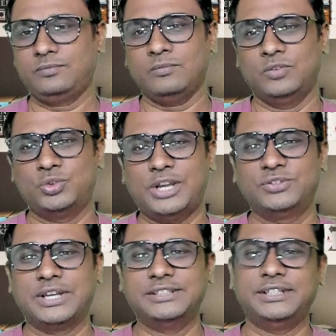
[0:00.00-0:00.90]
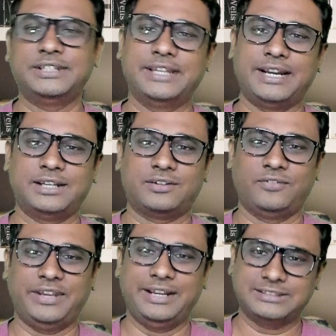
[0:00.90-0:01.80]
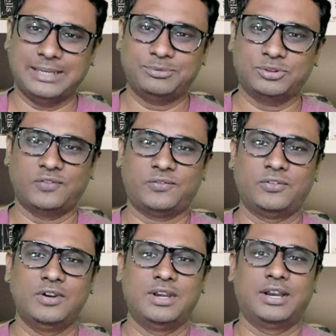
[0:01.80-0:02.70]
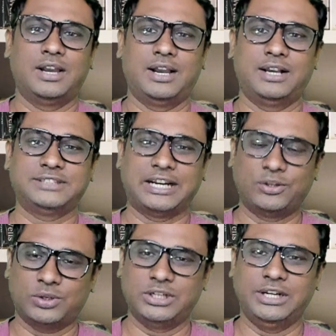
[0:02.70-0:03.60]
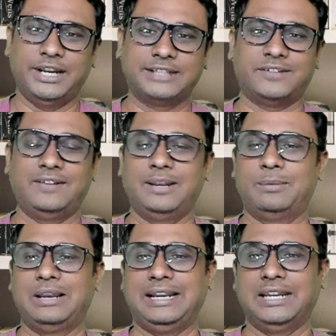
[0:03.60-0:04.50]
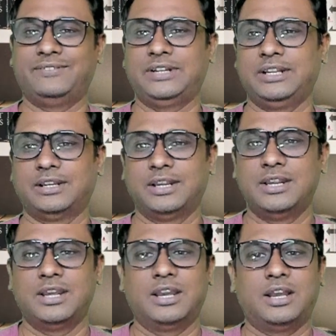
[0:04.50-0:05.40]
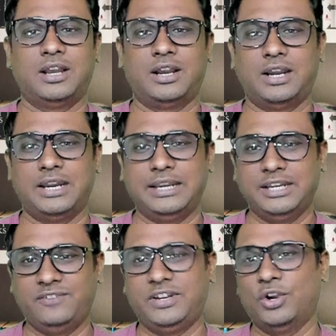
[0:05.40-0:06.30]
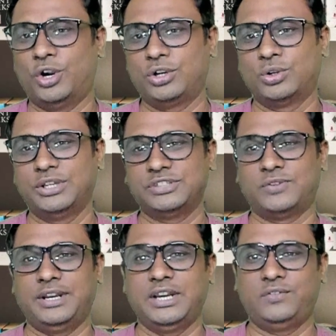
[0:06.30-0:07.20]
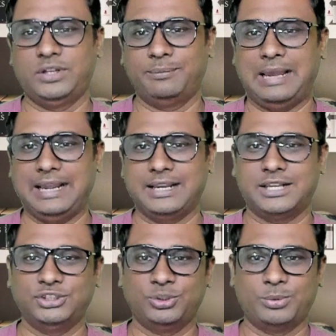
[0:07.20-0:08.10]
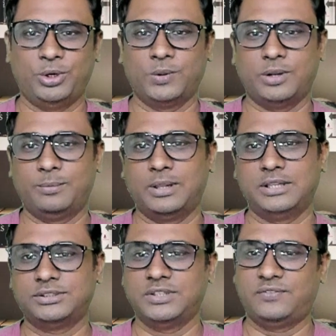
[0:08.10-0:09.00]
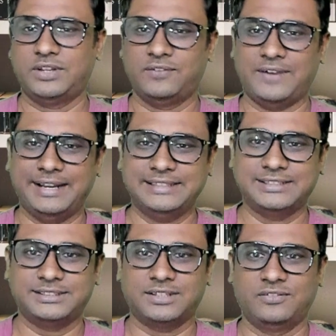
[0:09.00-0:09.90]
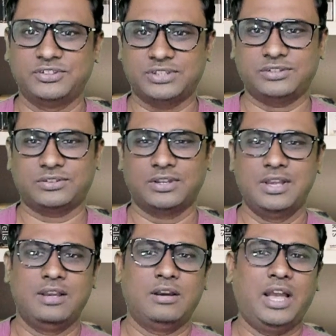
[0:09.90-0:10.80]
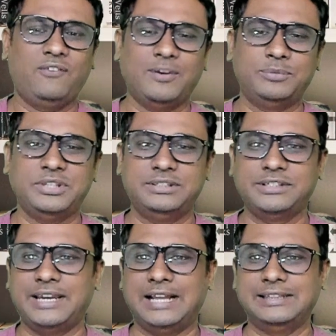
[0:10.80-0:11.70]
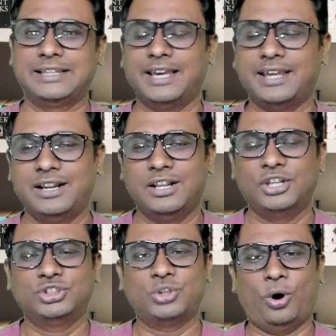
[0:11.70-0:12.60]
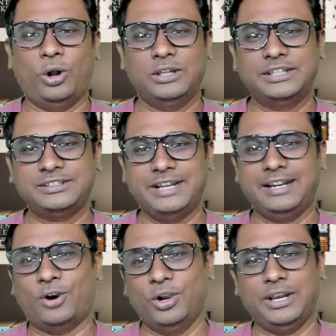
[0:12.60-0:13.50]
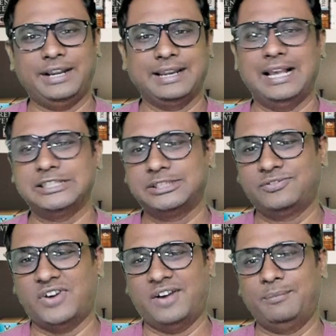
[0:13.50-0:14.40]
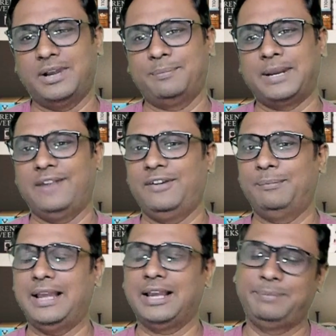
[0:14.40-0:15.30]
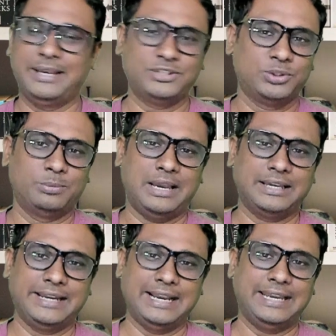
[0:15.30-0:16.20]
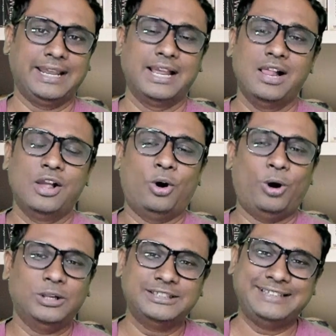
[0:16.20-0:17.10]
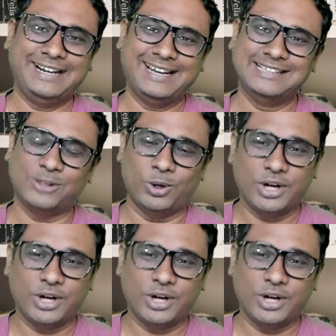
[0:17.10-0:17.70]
So as you can see, there are various types of sectoral index available at Nifty. Nifty Auto is one, Nifty Bank, Consumer Durables, Nifty Financial Services, FMCG, Healthcare. So all this data, oil and gas, pharma, private bank, PSU bank, realty, all this data is already